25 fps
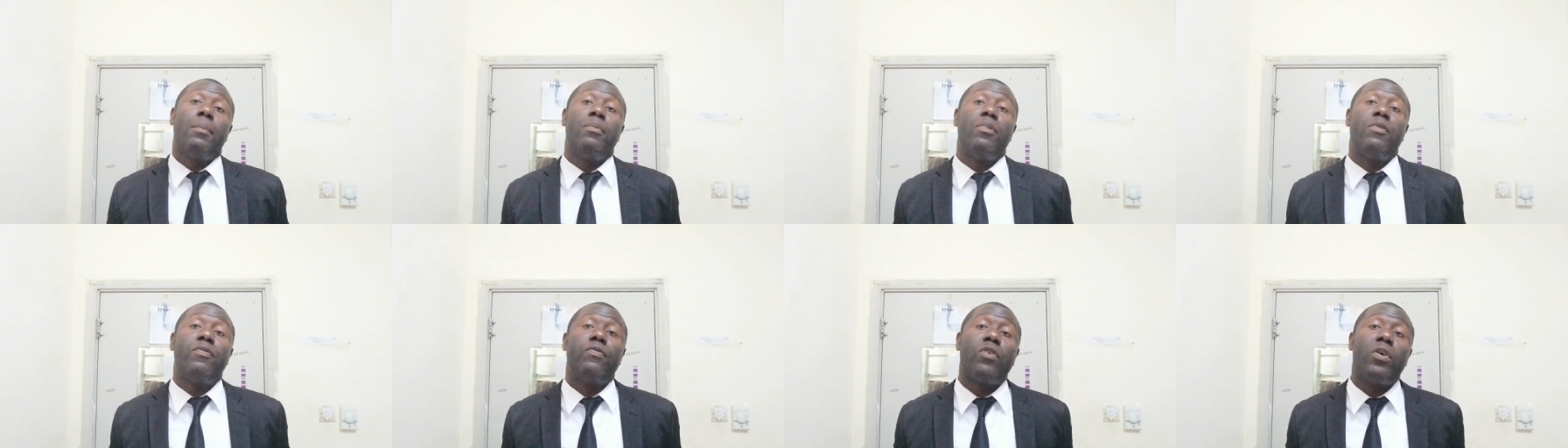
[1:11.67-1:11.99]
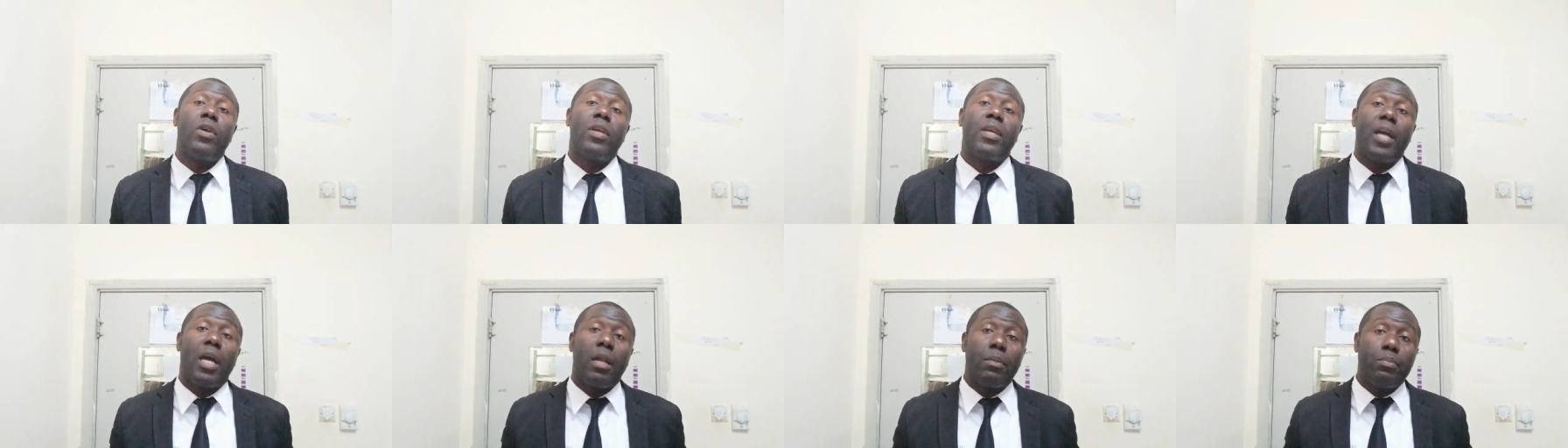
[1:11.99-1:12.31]

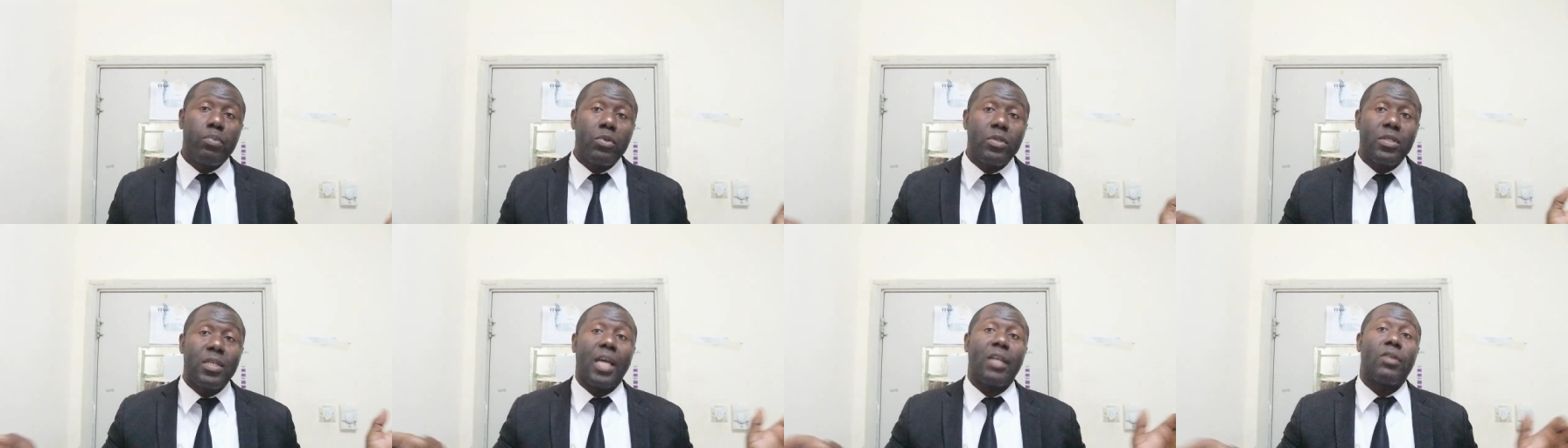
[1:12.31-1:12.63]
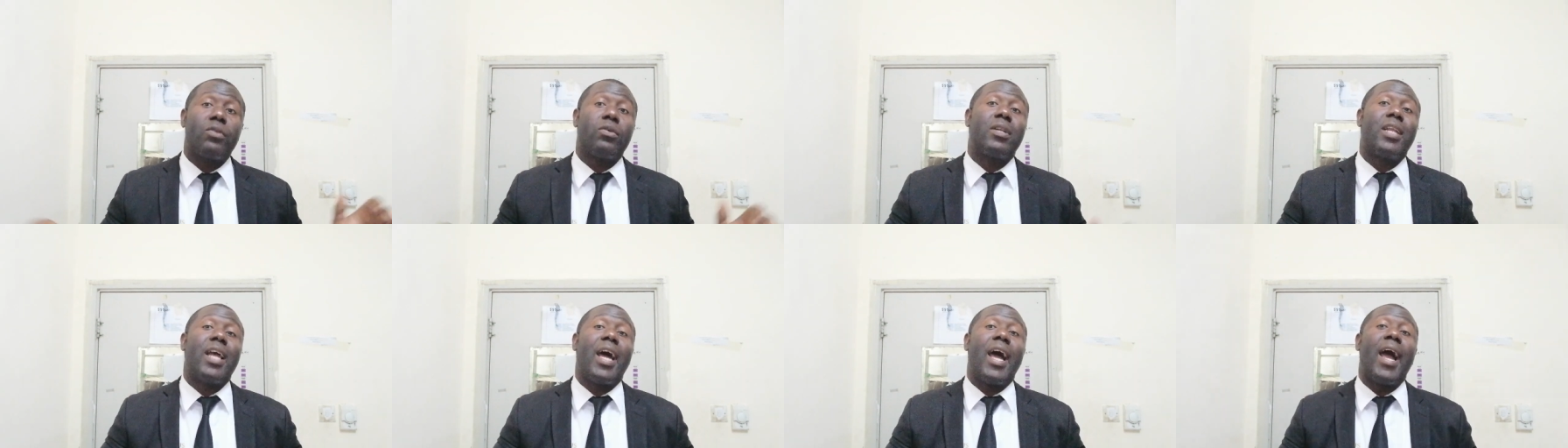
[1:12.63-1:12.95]
before you can put
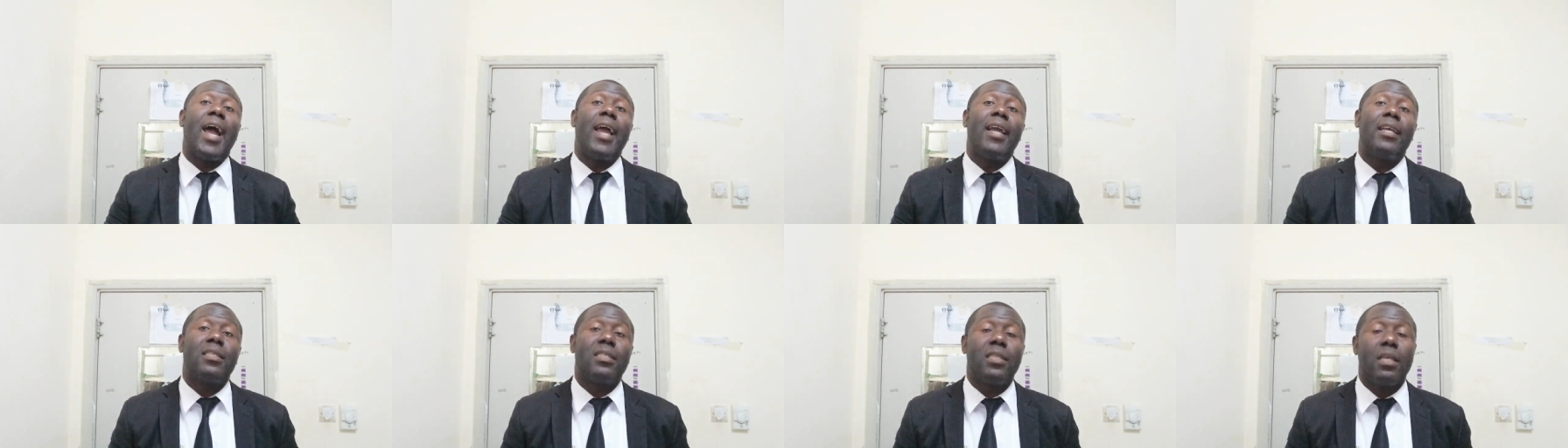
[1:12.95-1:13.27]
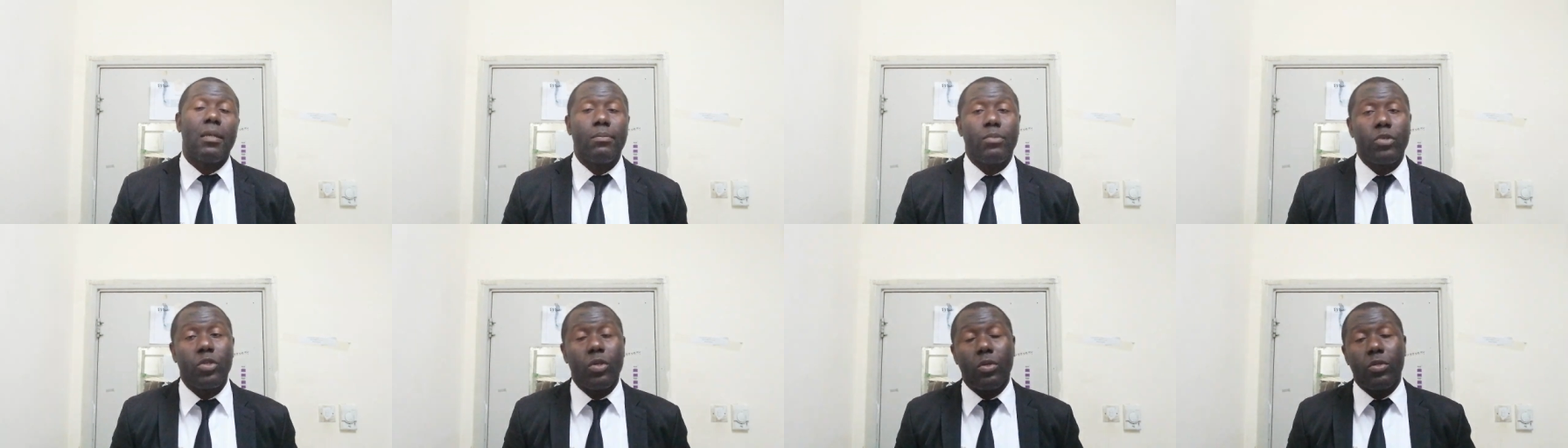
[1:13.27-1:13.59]
another
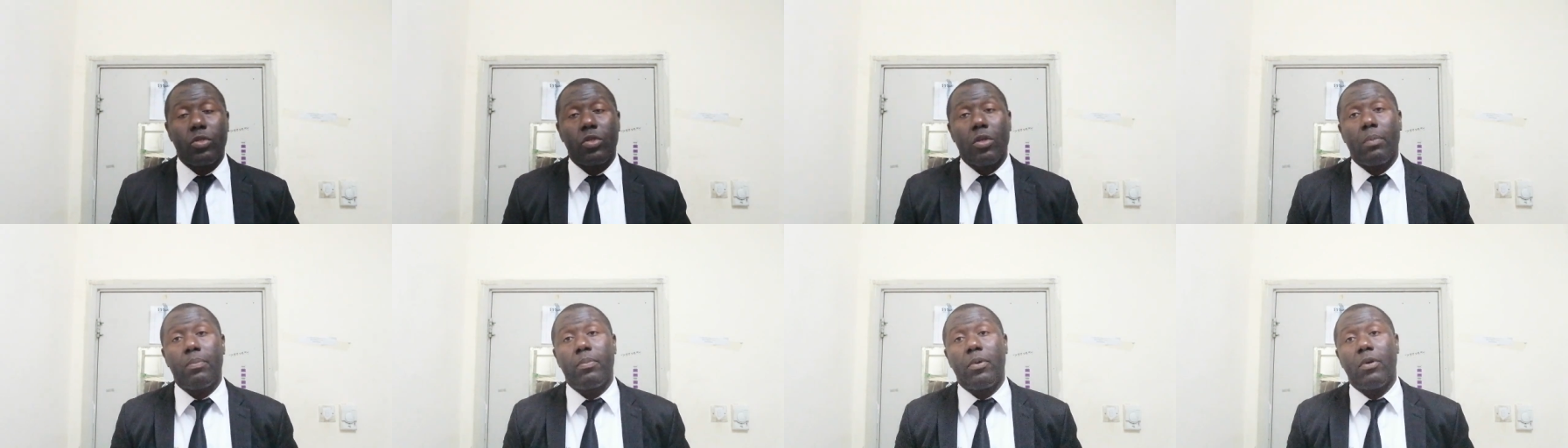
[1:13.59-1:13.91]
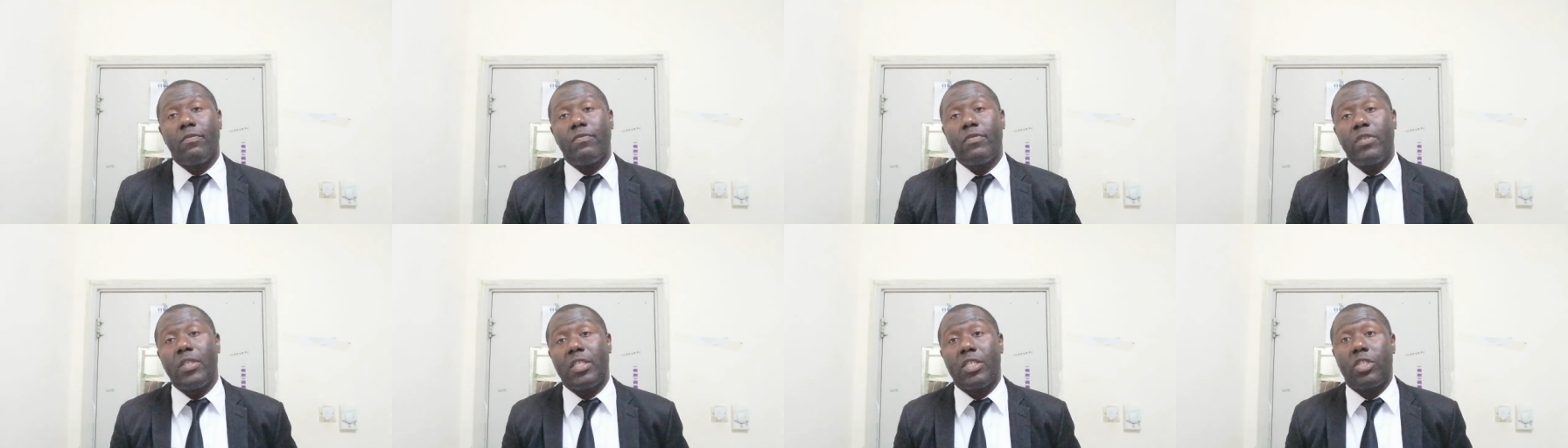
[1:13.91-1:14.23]
items on top
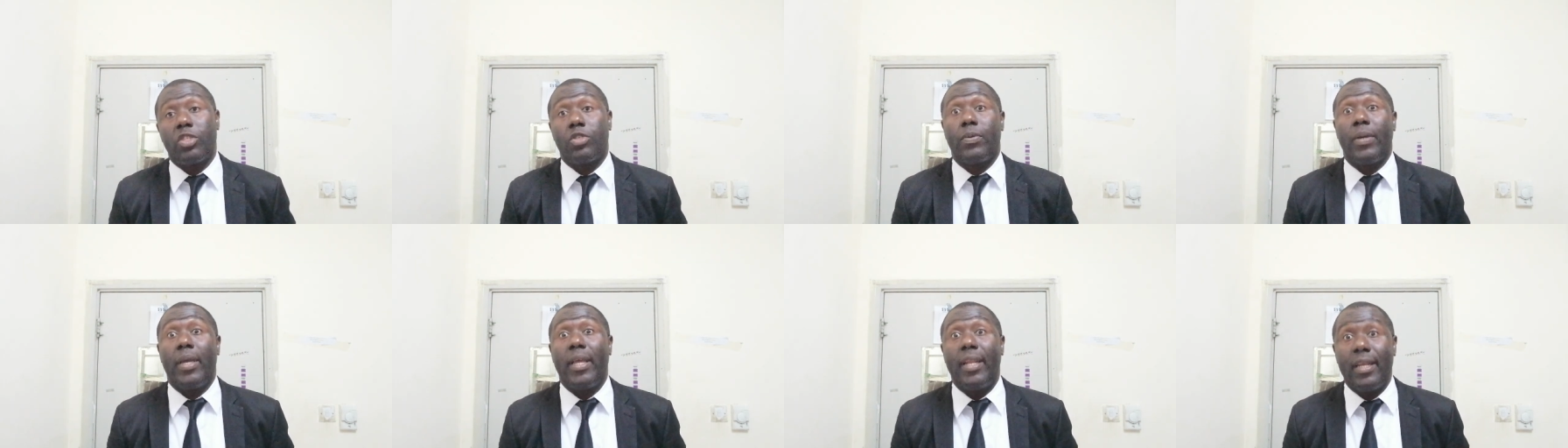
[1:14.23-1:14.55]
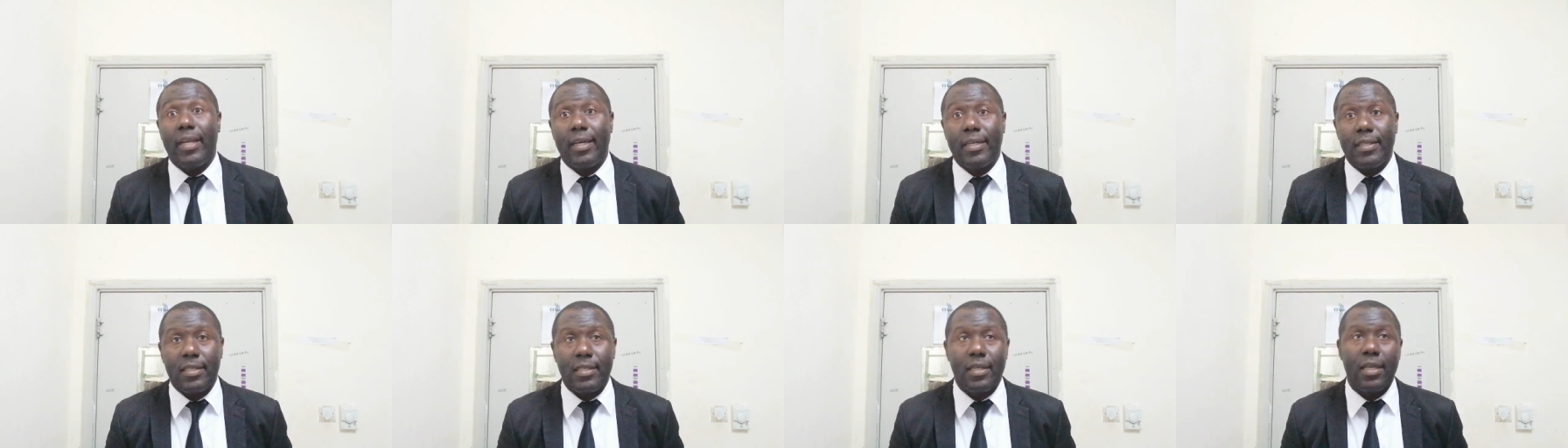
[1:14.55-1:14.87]
of these
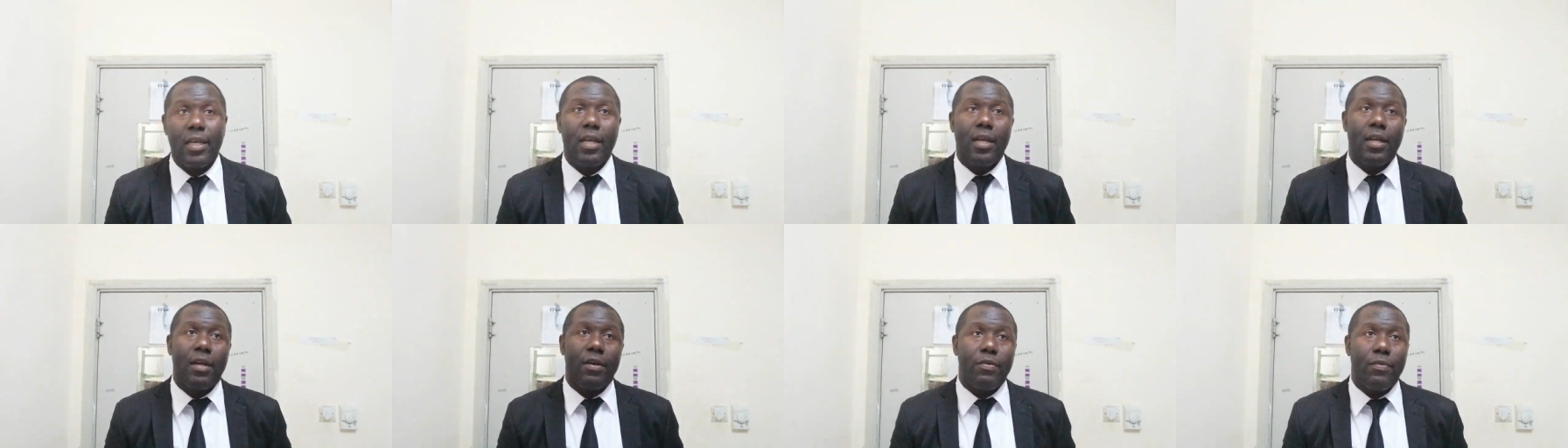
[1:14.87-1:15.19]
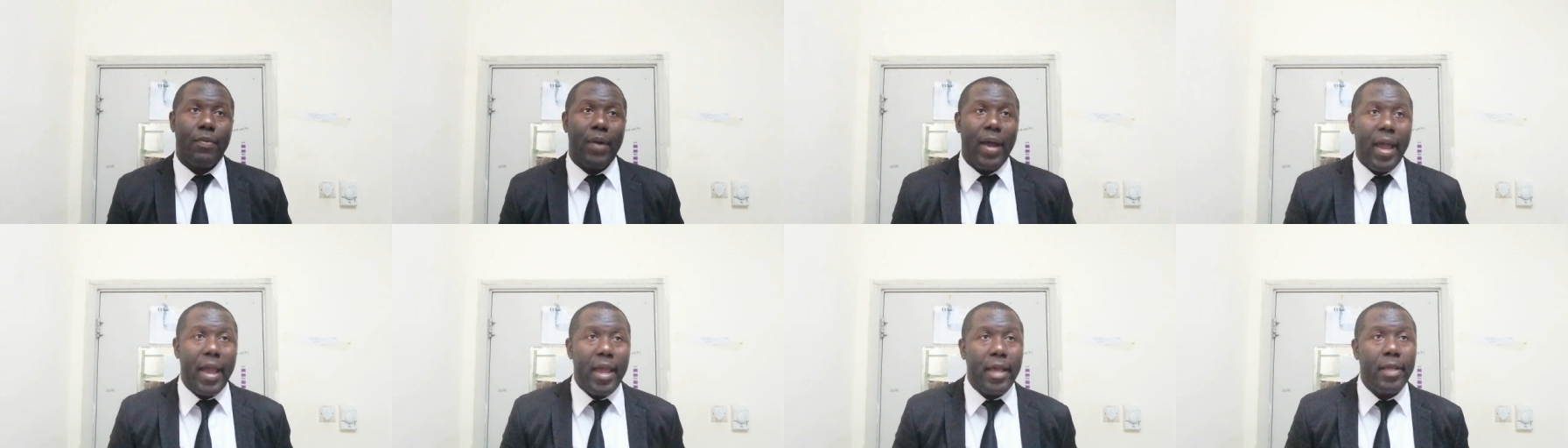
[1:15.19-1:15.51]
trailers,
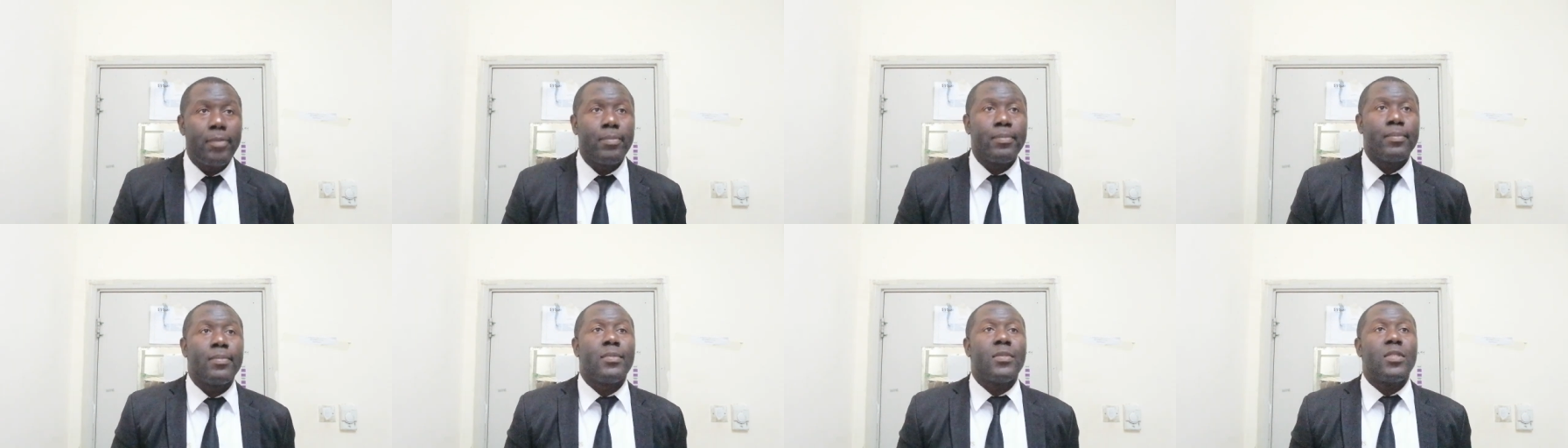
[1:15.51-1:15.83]
right?